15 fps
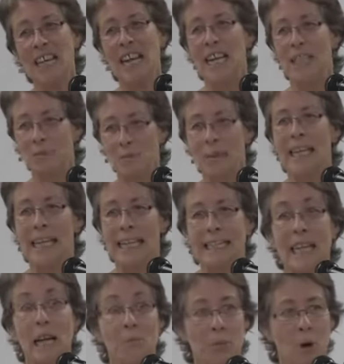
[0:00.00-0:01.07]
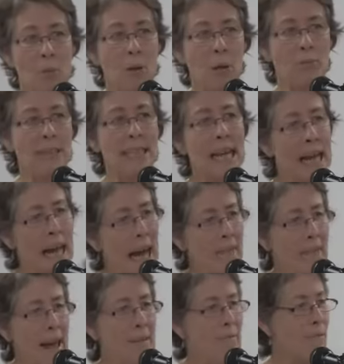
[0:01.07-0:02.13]
has really deep problems.
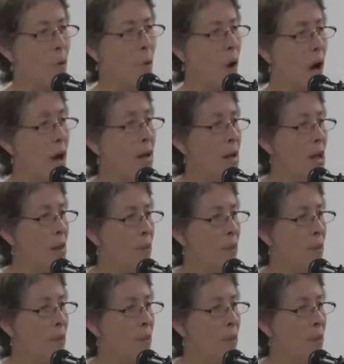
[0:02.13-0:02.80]
And therefore,